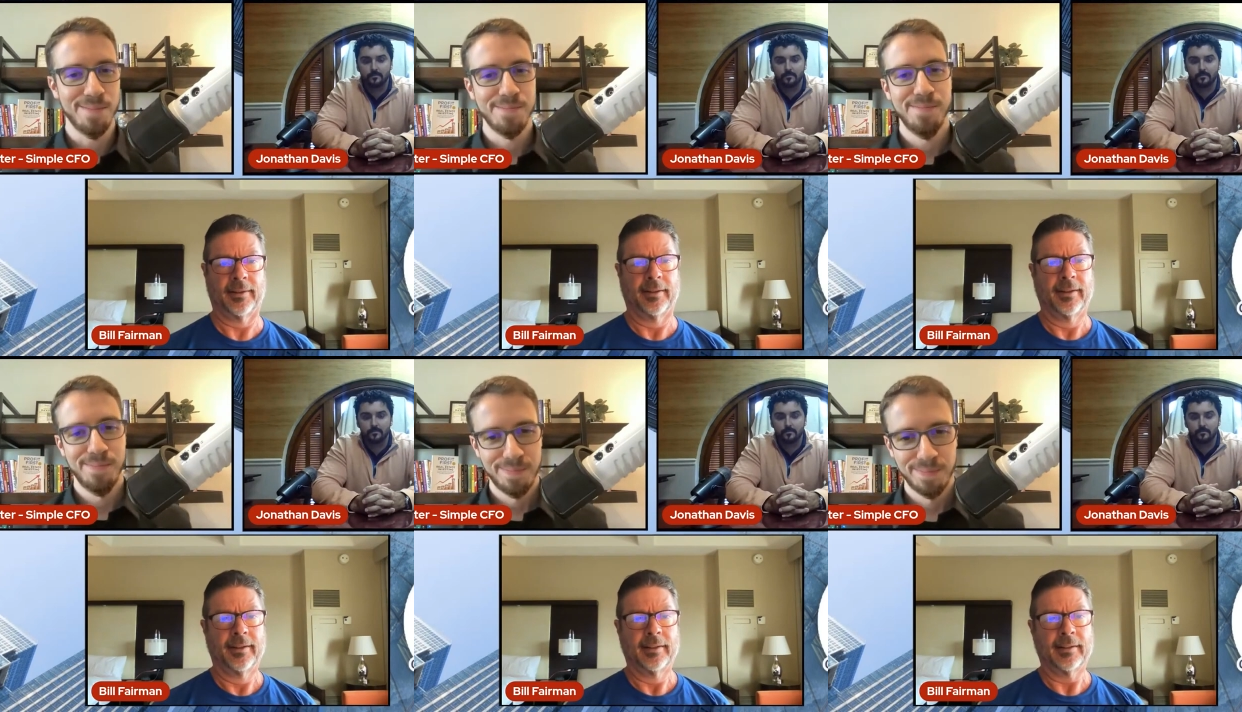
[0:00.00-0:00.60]
Speaker 1: yep.
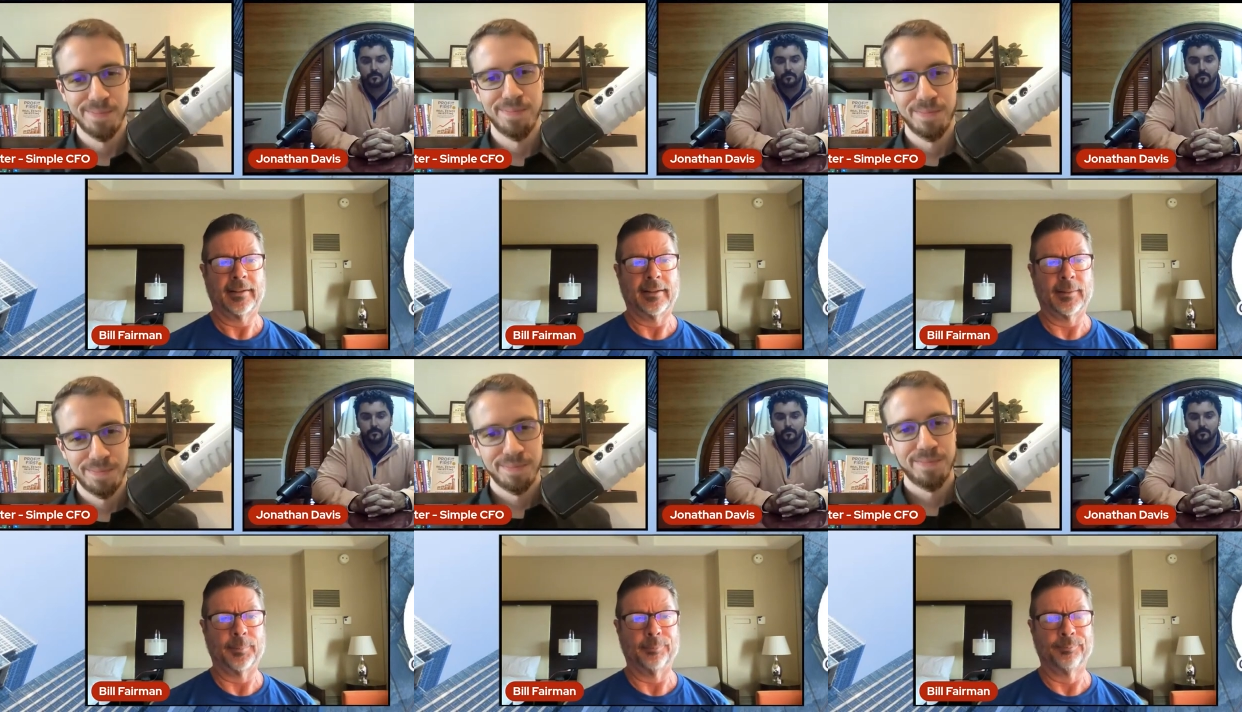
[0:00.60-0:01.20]

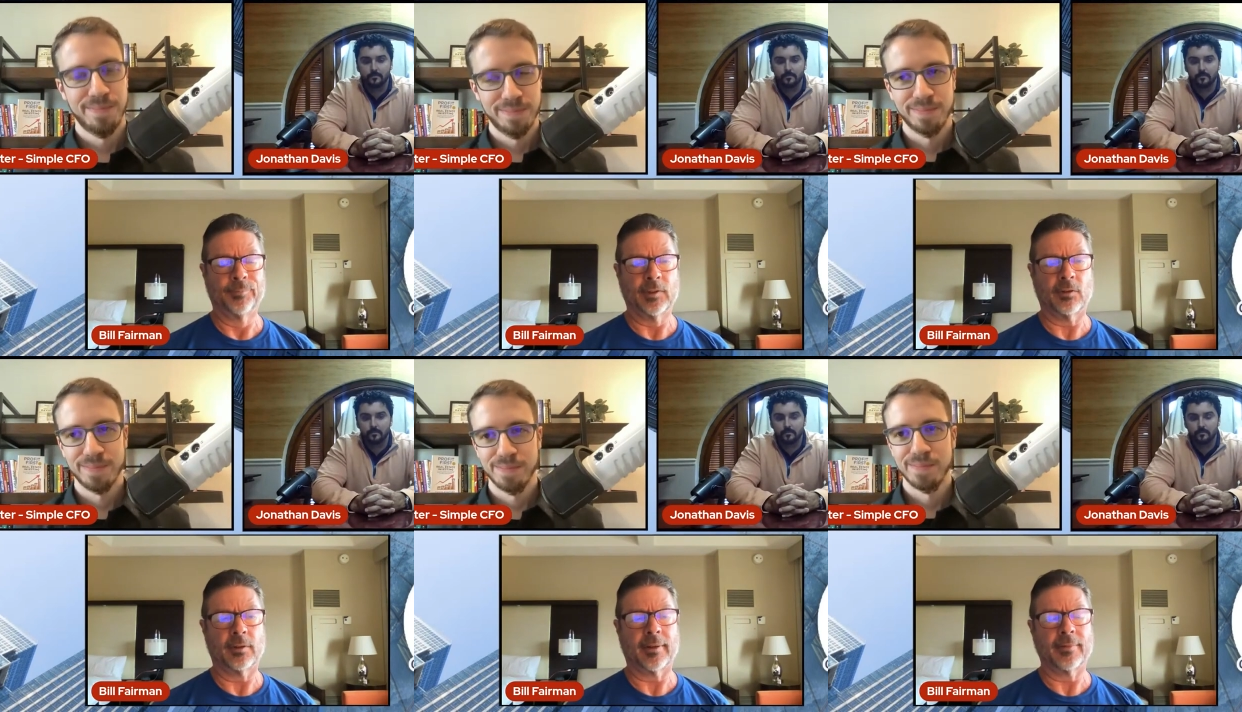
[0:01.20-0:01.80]
Um,
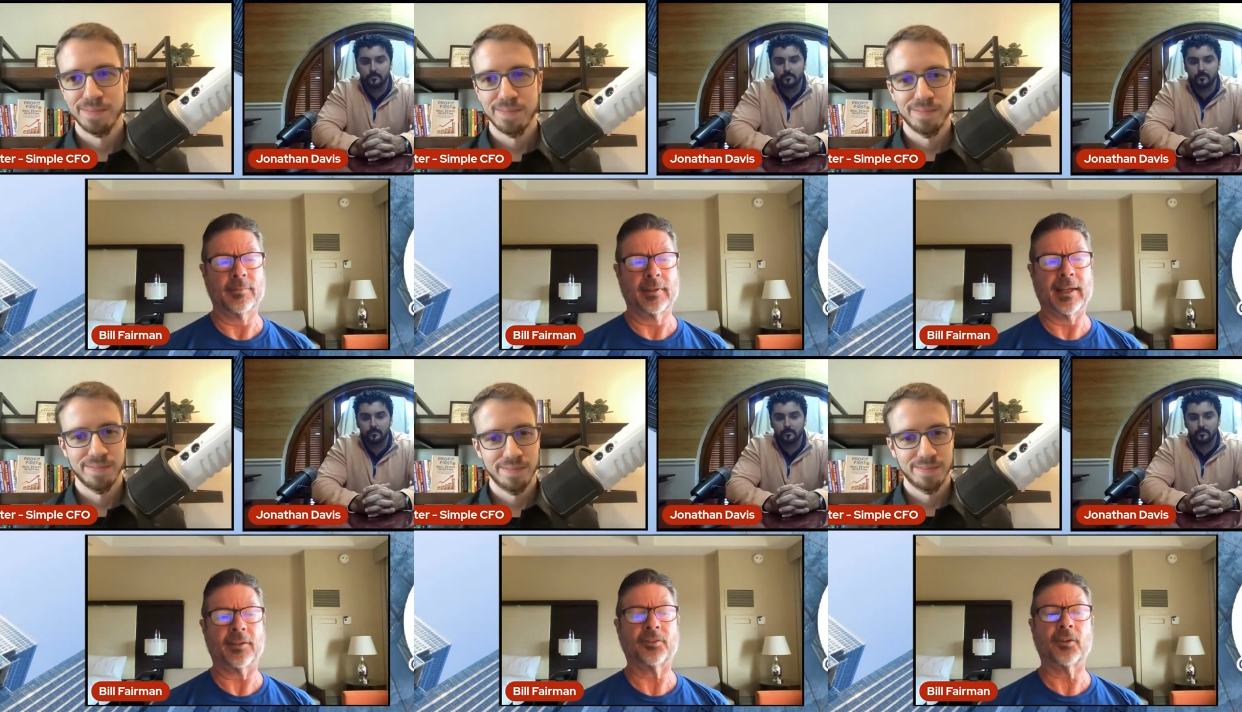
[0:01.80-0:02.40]
you,
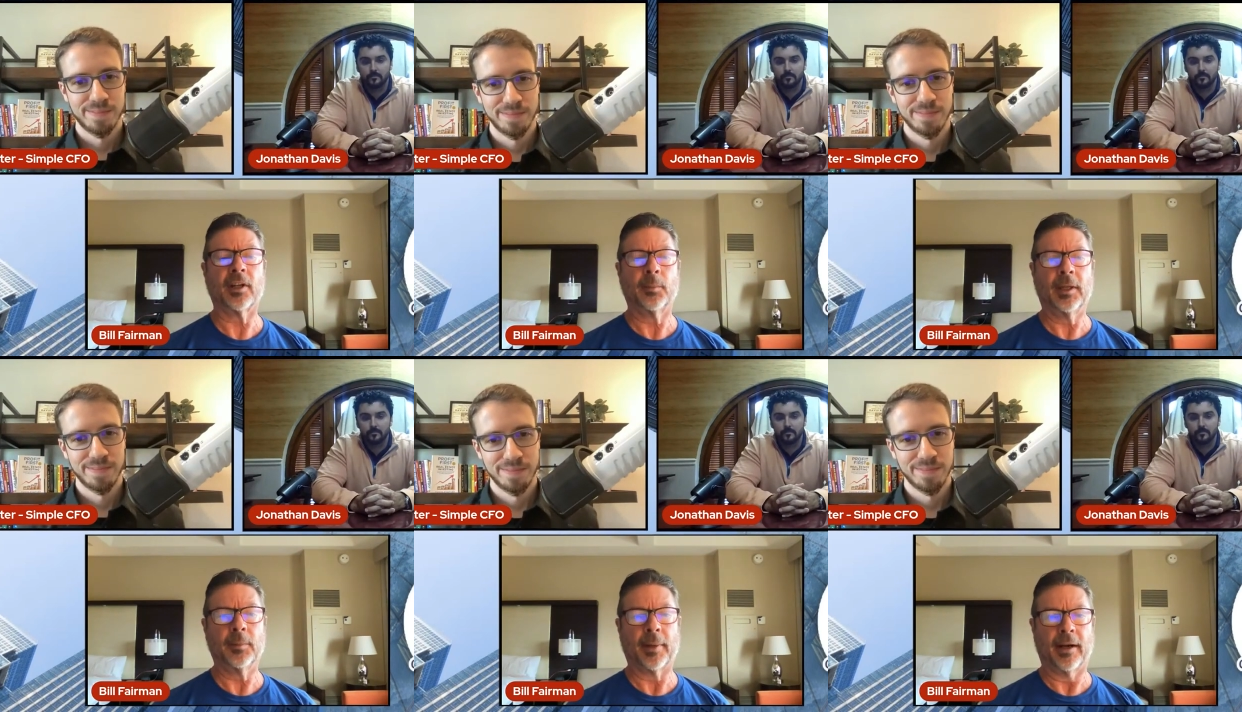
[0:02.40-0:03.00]
yes, you're going to
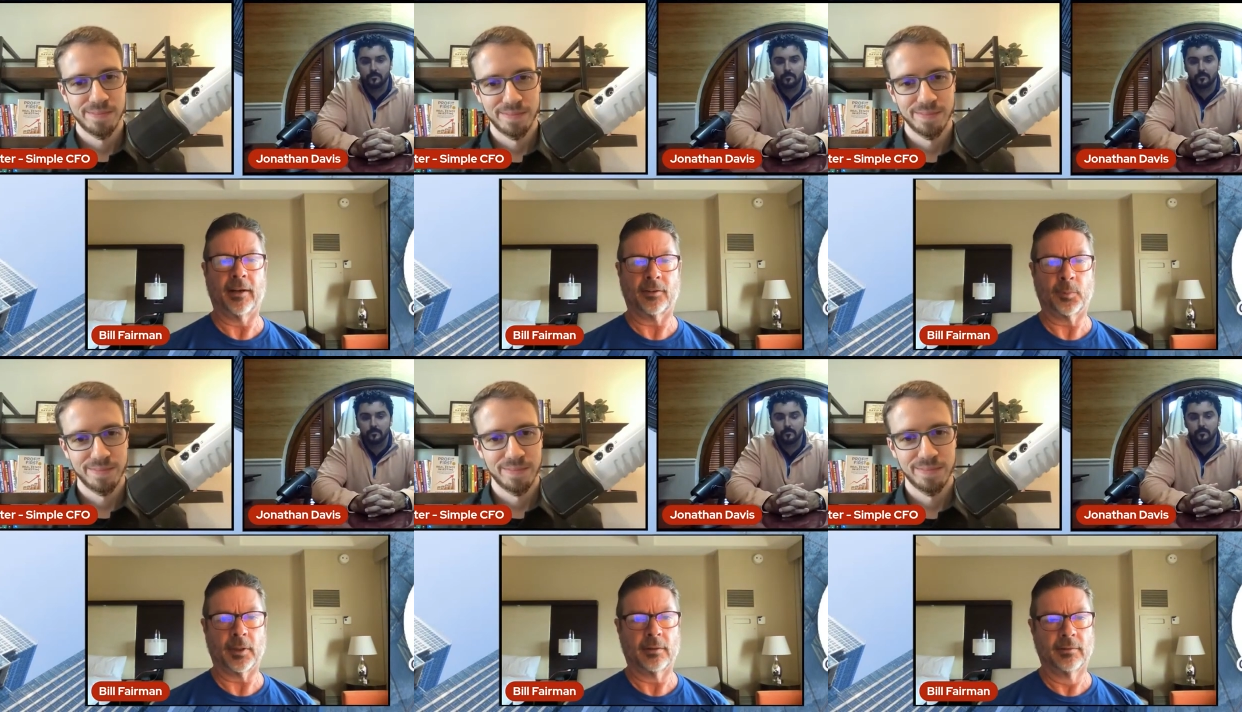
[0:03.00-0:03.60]
be embarrassed,
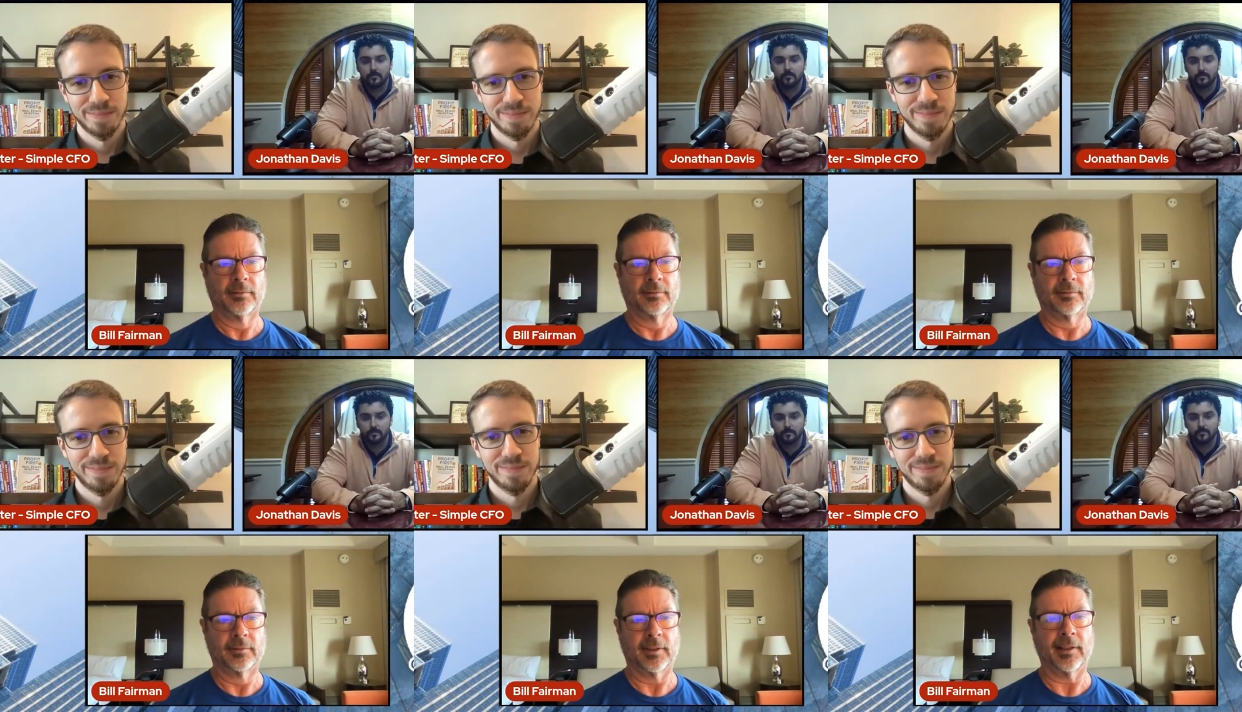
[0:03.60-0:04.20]
but
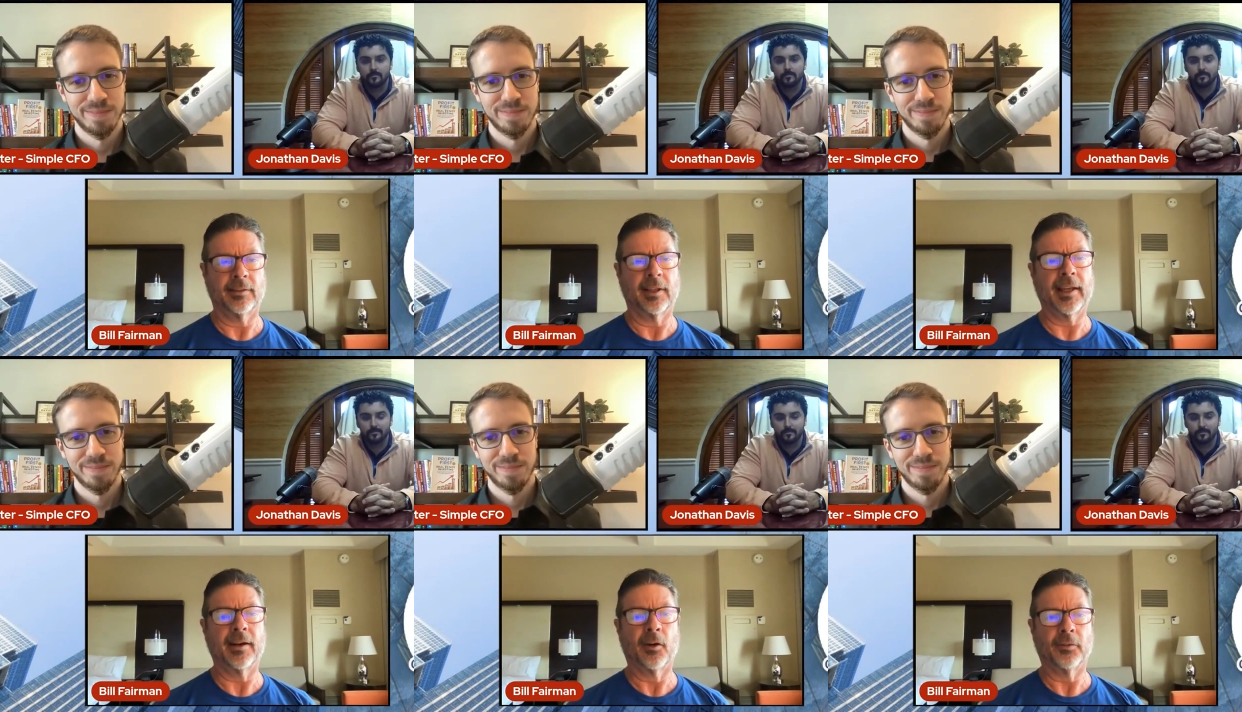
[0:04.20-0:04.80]
you, you
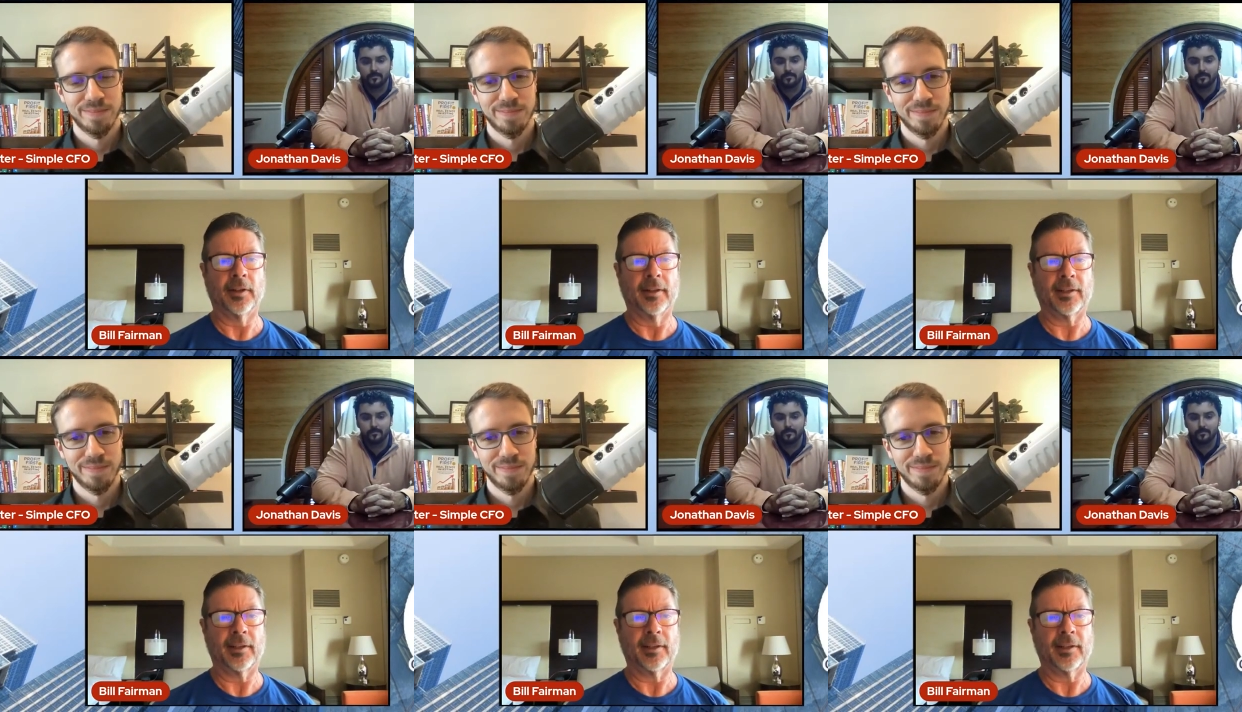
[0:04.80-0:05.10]
get over it.